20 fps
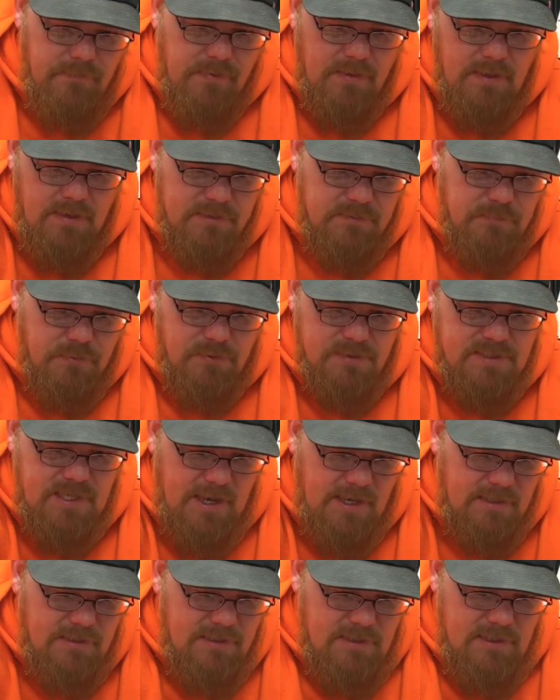it's
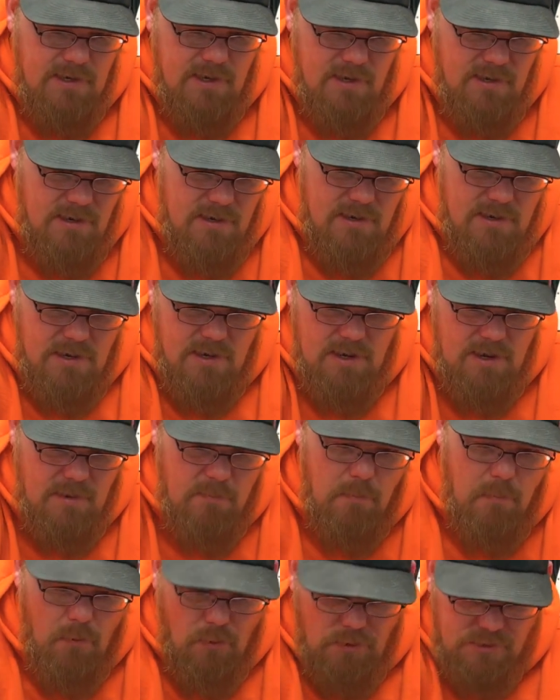protected,
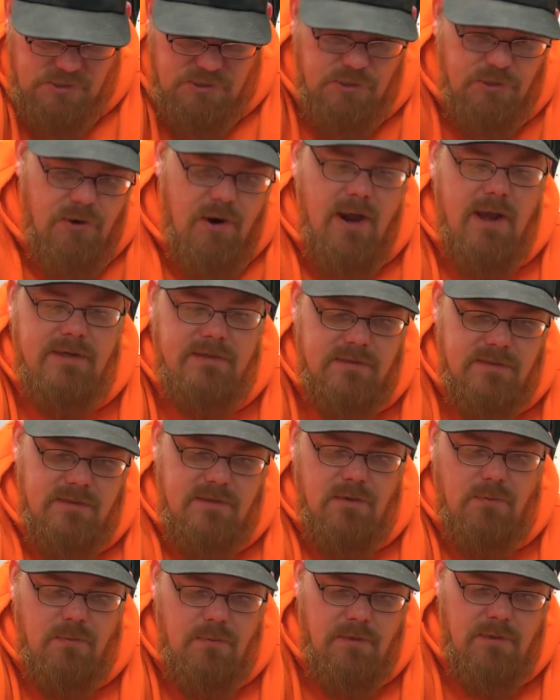it moisturizes
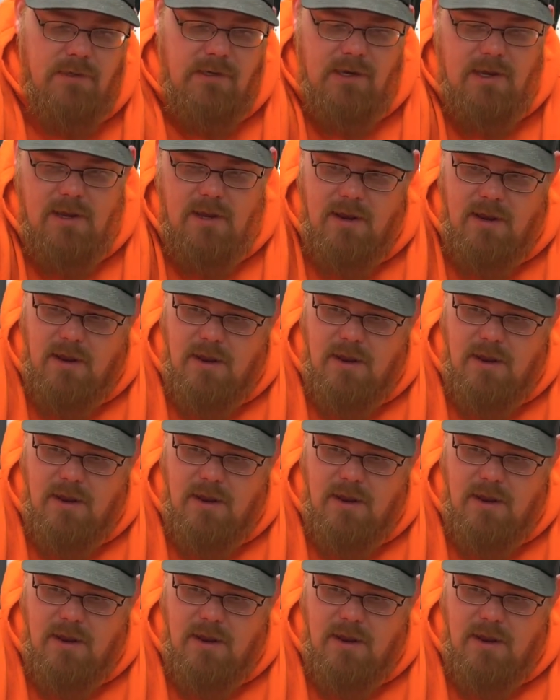the wood,